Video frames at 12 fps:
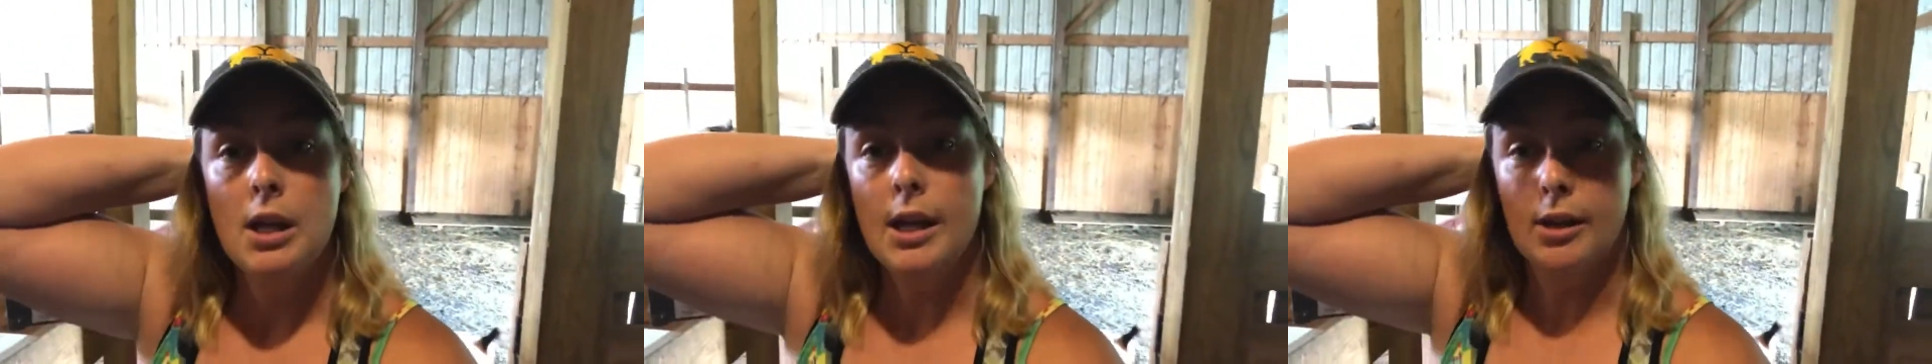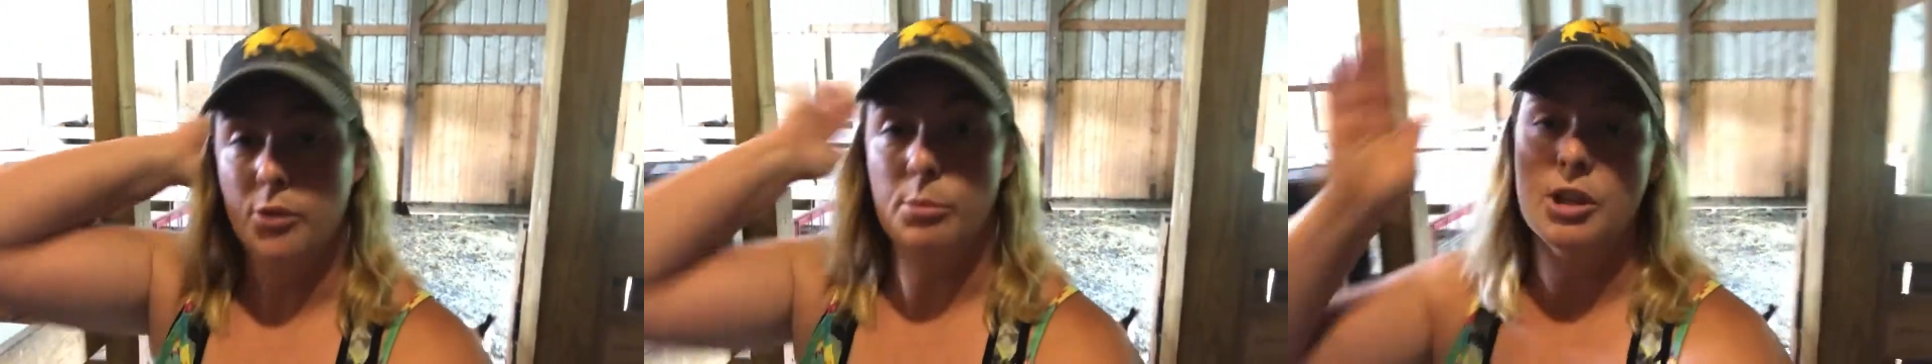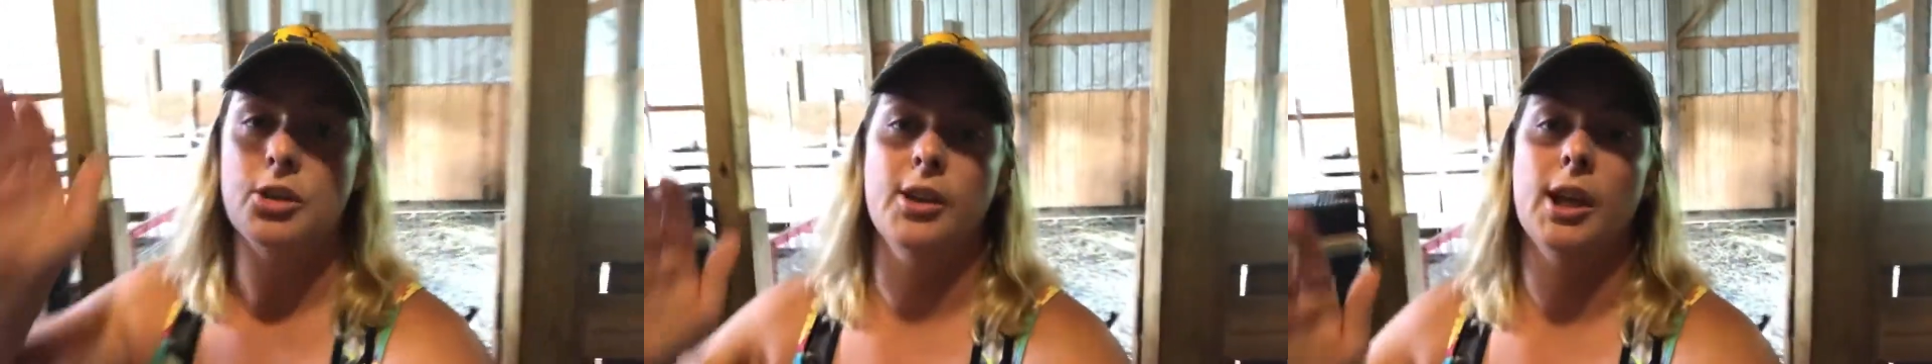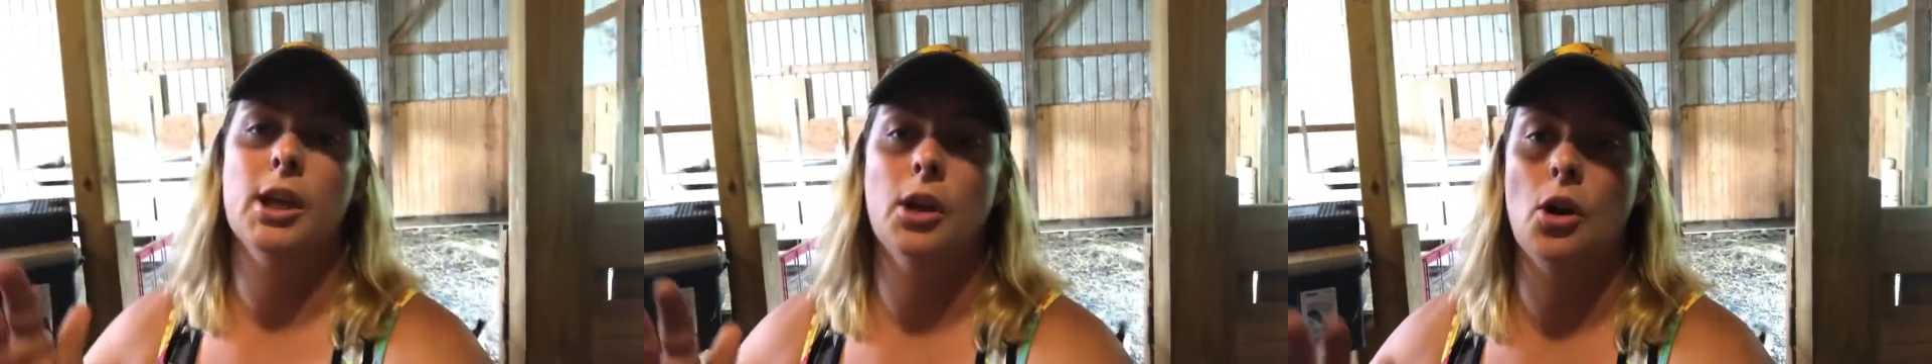as much as I
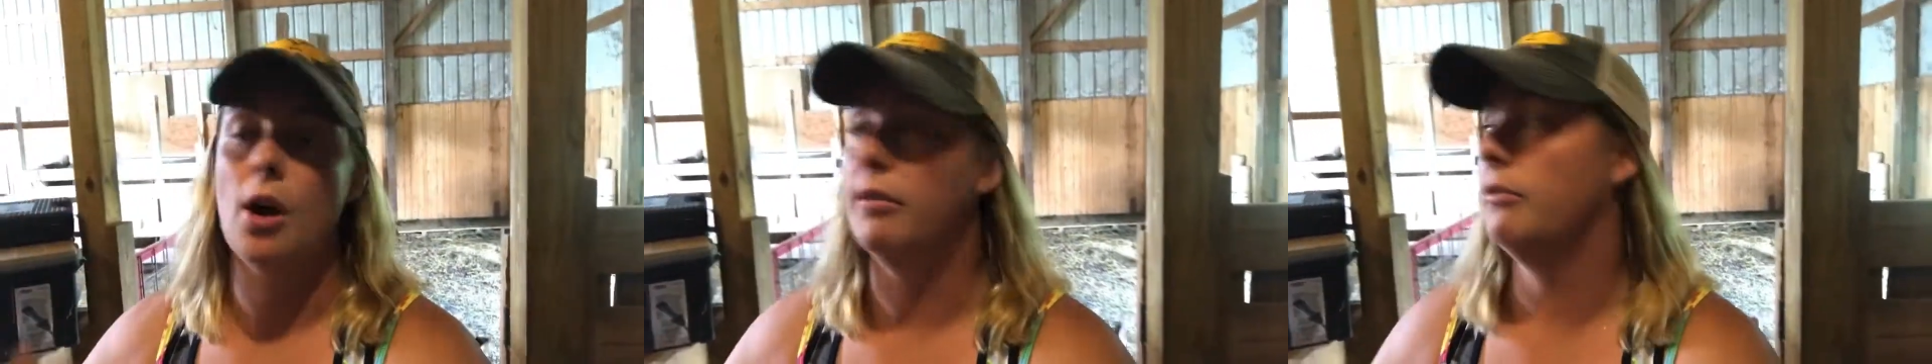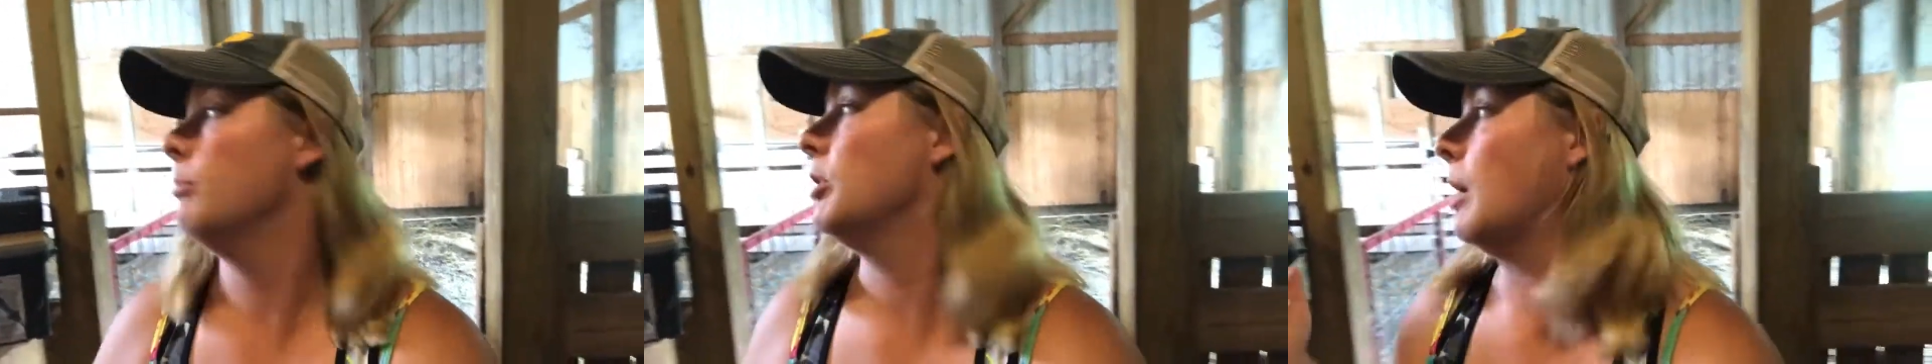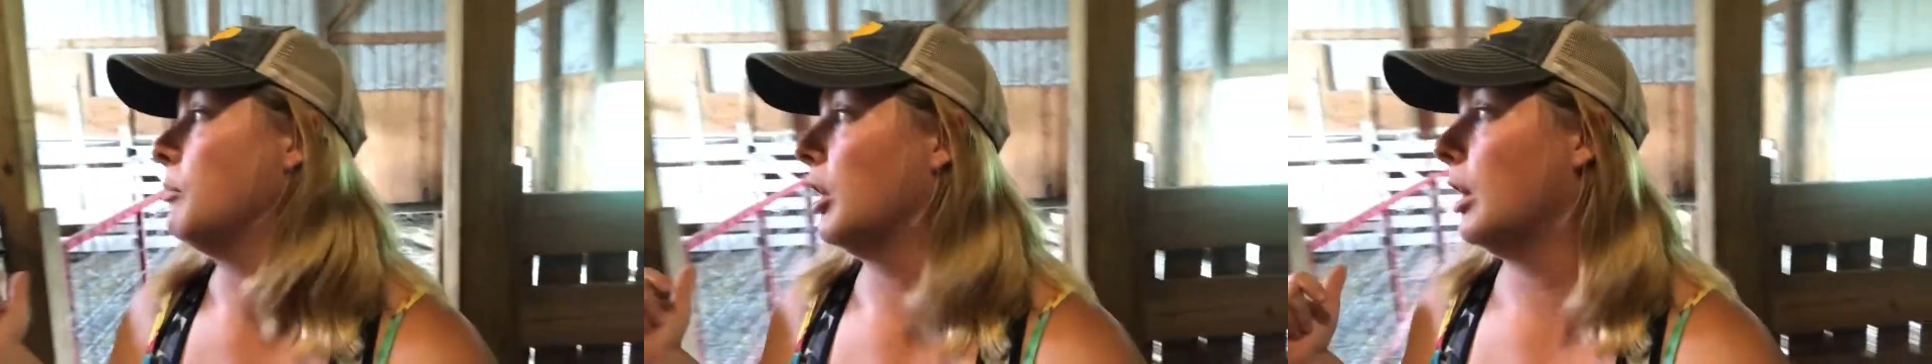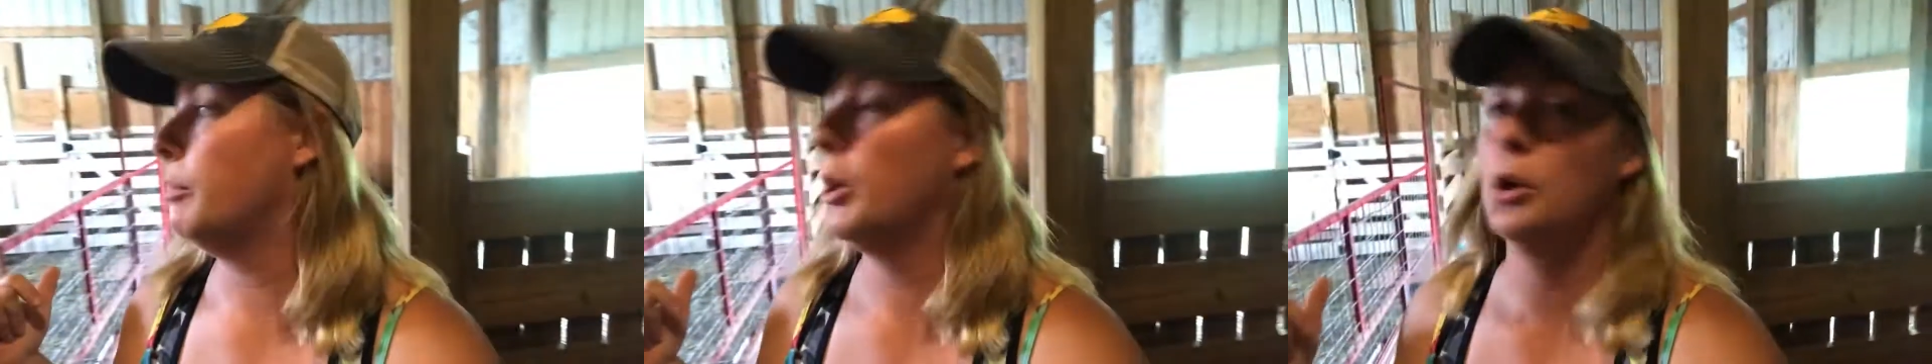can get off of him, and then I'm gonna get
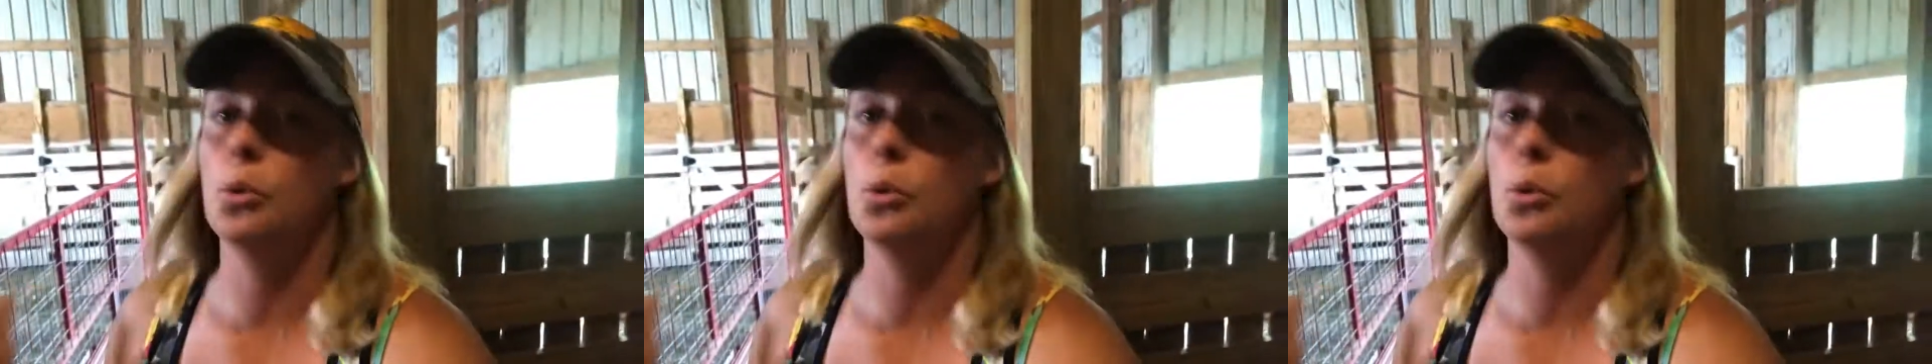a bucket of